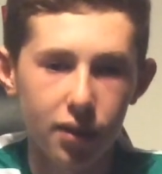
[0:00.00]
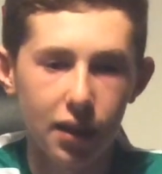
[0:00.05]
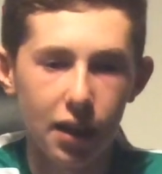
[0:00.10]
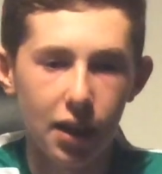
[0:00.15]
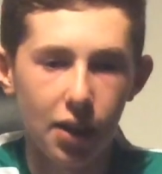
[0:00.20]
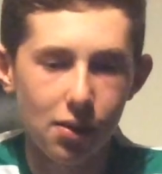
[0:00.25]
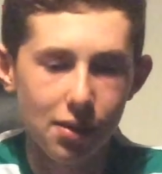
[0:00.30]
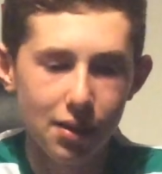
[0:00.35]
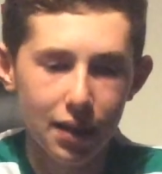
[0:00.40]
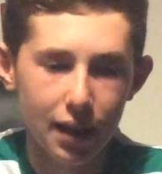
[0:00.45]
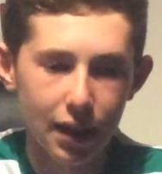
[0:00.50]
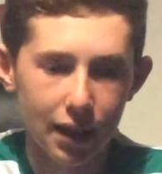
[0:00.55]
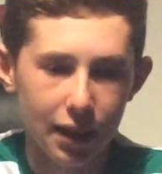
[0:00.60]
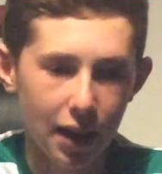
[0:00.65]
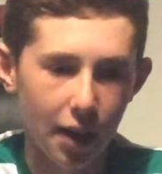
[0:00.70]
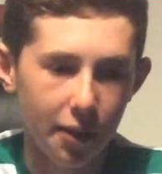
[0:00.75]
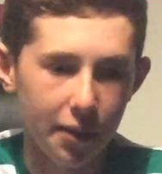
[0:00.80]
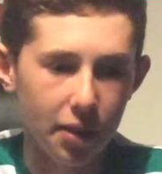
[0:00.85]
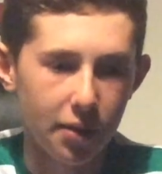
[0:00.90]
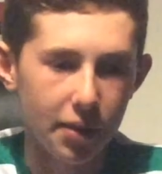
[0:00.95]
You know,
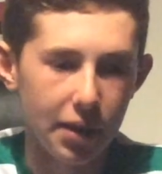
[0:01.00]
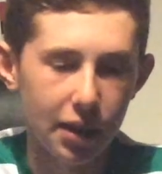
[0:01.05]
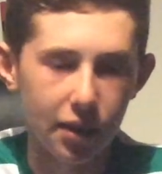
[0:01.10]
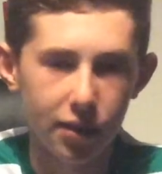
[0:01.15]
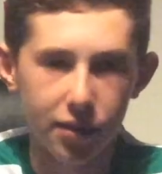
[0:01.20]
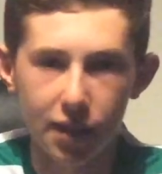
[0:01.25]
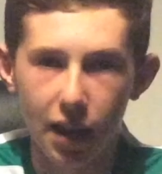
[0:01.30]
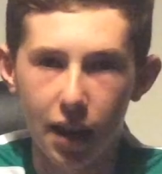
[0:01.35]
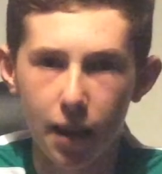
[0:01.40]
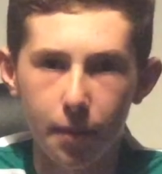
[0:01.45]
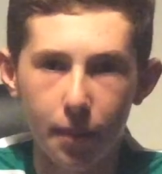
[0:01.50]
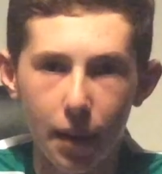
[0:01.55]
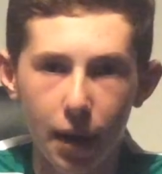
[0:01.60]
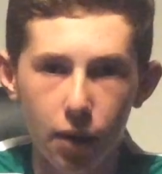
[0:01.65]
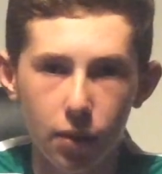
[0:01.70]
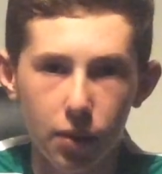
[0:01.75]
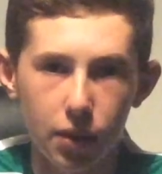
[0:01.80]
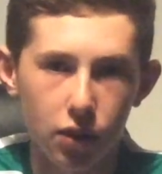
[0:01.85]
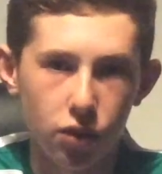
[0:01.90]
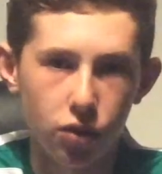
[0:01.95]
Gary O'Neill staying
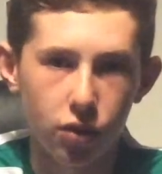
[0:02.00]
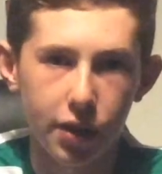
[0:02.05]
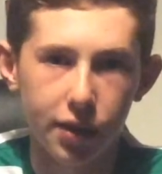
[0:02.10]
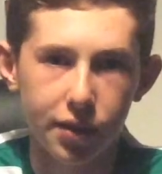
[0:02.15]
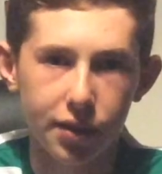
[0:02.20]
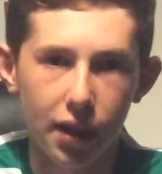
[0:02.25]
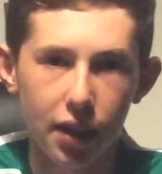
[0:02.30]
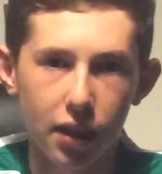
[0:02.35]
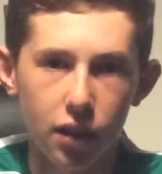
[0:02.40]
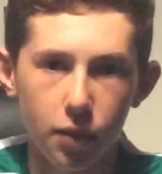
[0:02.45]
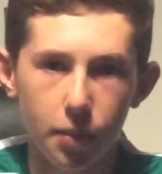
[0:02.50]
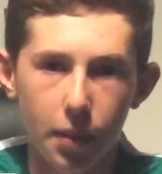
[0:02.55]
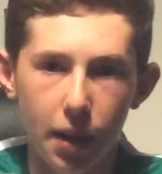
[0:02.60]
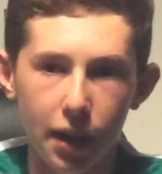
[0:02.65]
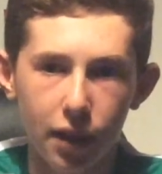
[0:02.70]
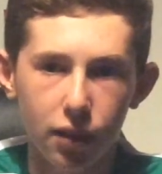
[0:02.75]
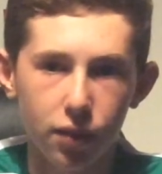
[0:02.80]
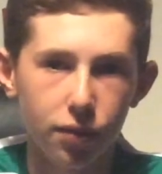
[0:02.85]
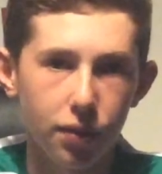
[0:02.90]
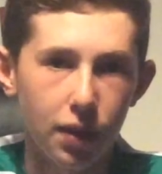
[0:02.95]
back with the 3 centre
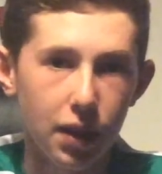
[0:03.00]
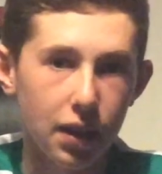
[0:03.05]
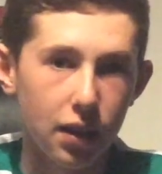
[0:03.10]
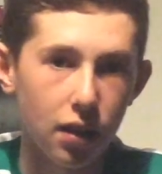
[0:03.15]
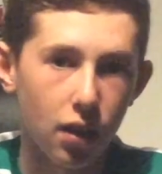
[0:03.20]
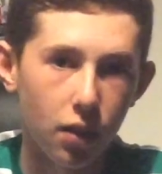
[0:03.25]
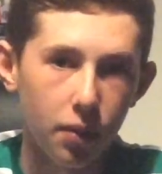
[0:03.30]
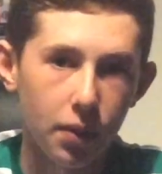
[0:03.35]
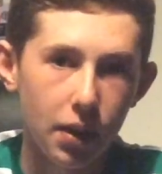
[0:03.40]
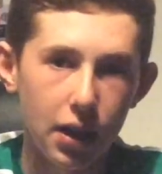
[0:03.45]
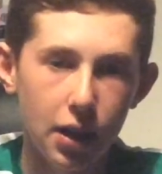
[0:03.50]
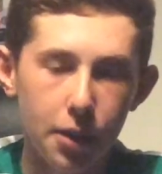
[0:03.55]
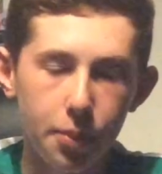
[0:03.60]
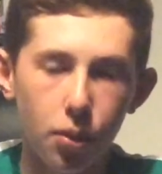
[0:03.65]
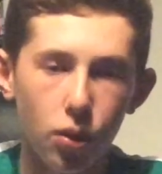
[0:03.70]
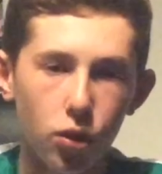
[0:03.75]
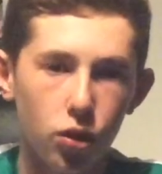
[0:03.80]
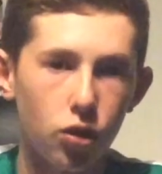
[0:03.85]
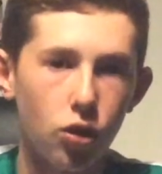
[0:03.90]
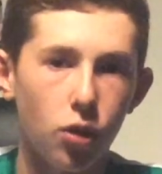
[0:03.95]
backs, Finn not really
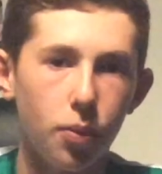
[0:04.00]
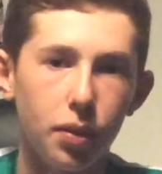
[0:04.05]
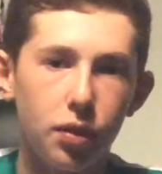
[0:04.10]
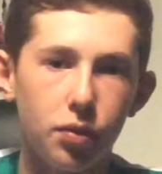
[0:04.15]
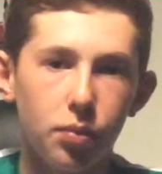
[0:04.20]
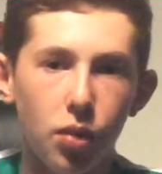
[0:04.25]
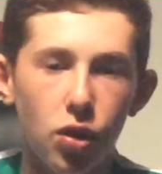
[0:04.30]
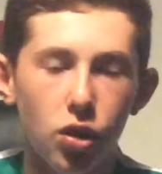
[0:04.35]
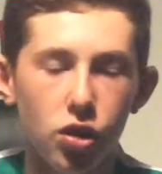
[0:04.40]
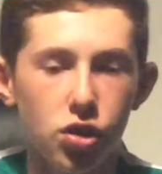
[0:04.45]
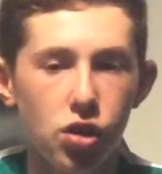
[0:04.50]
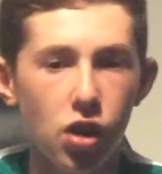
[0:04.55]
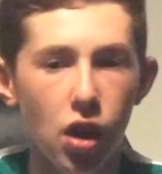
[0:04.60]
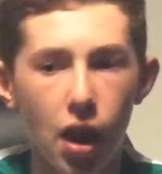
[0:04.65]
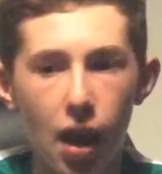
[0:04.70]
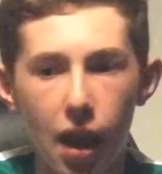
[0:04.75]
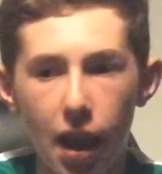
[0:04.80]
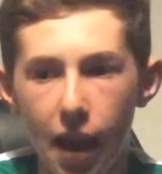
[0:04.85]
pushing up as much,